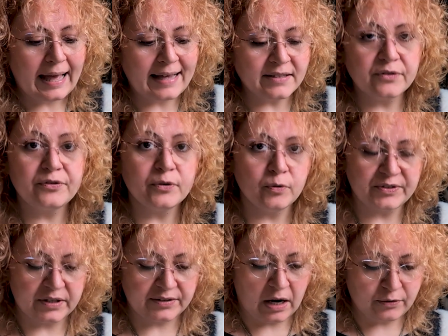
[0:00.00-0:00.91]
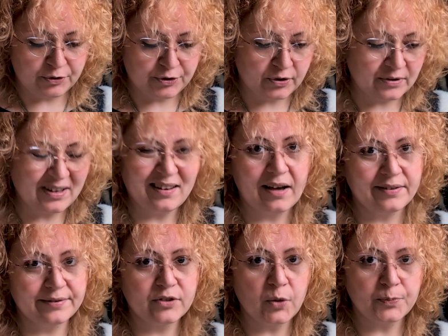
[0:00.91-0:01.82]
as if it was a tarot journal. I
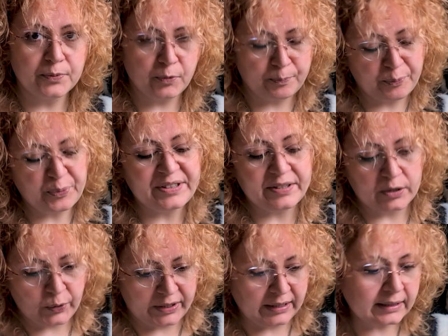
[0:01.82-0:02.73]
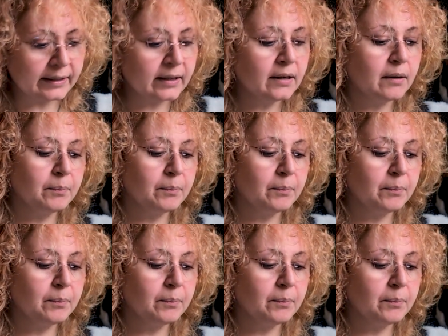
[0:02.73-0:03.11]
stopped pretty quickly,